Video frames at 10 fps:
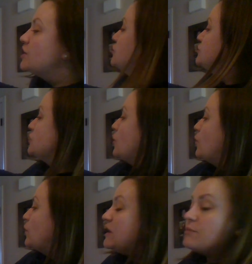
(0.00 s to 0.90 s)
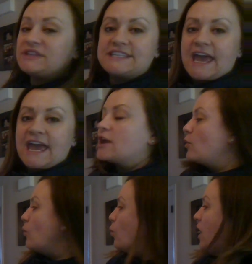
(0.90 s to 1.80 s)
So we would say
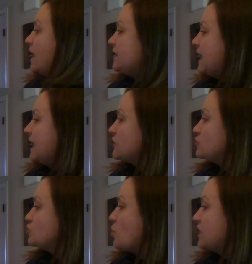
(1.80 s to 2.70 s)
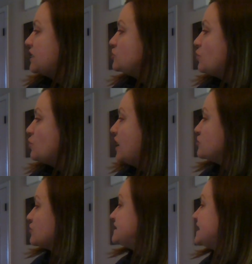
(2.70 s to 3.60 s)
1 and 22 hundredths